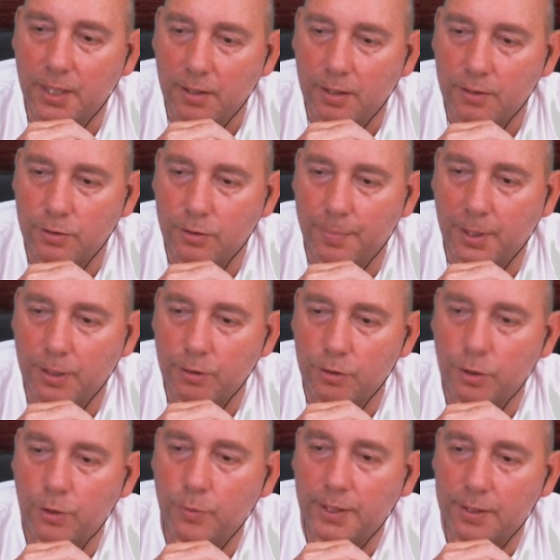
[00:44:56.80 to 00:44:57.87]
So part
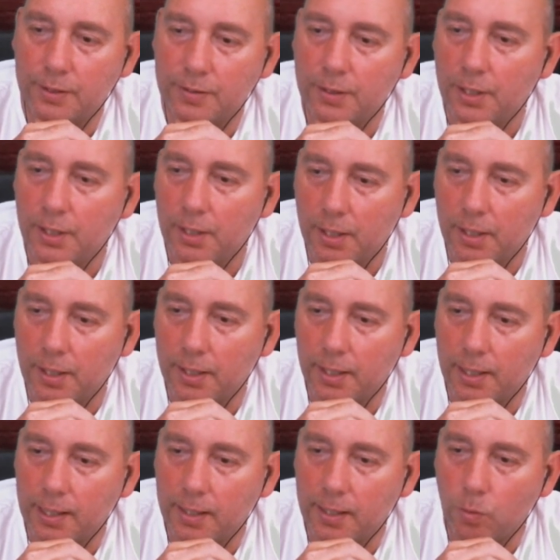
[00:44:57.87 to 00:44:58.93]
two is,
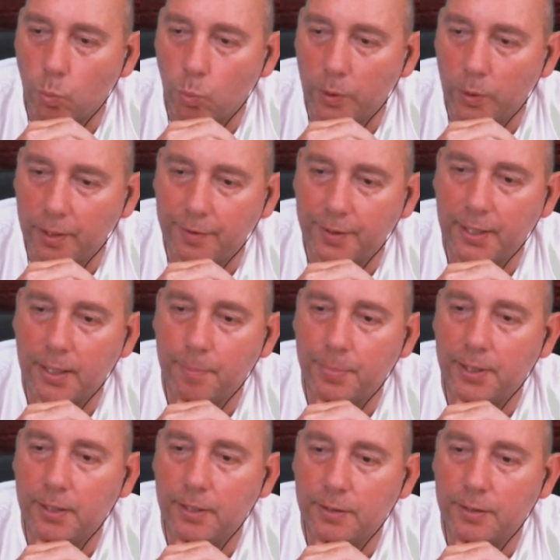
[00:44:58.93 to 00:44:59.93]
will there be a